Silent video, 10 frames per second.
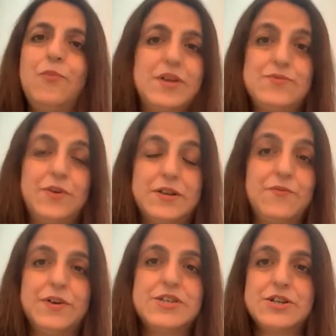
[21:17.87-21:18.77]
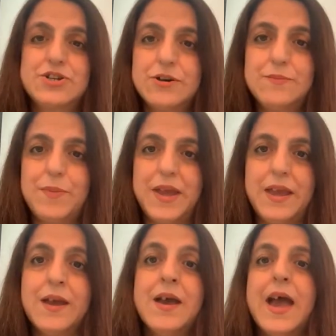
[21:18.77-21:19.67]
which it should
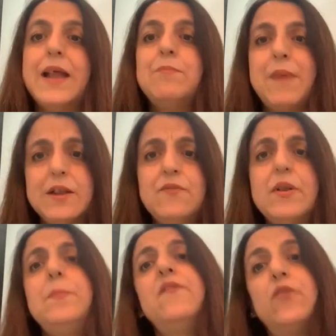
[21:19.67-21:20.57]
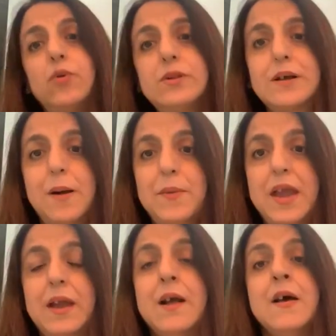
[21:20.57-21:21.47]
be, and men will be
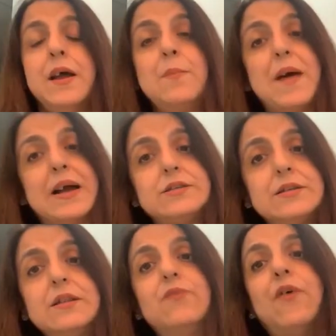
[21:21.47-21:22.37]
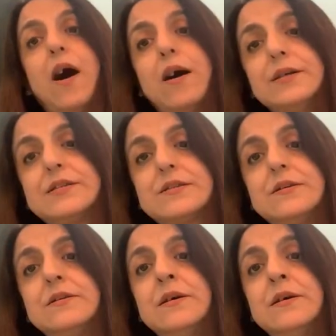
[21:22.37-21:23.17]
forthcoming. Imagine the vast